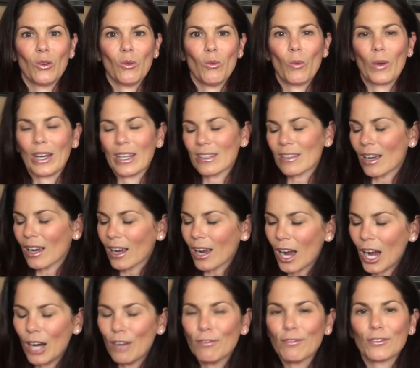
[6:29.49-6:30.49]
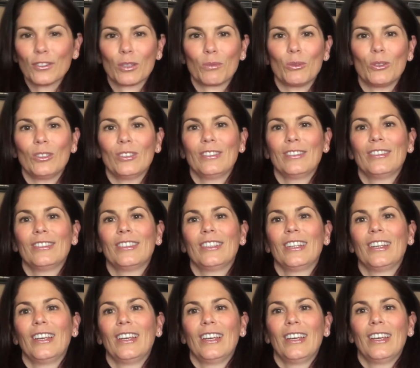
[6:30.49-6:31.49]
when it's uncomfortable,
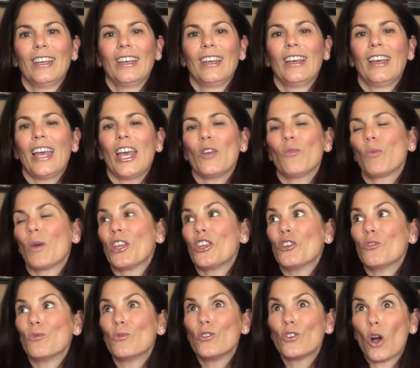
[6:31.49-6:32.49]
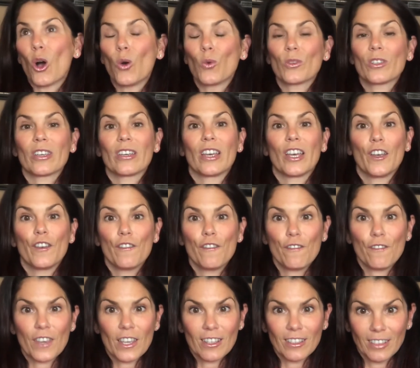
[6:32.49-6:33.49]
and when you don't
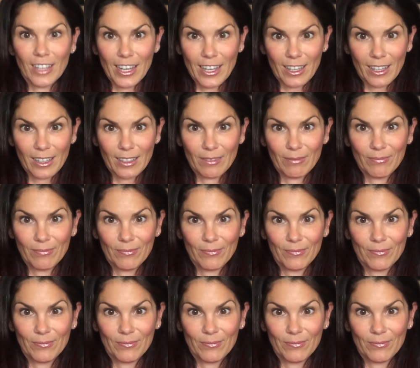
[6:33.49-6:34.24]
feel like it.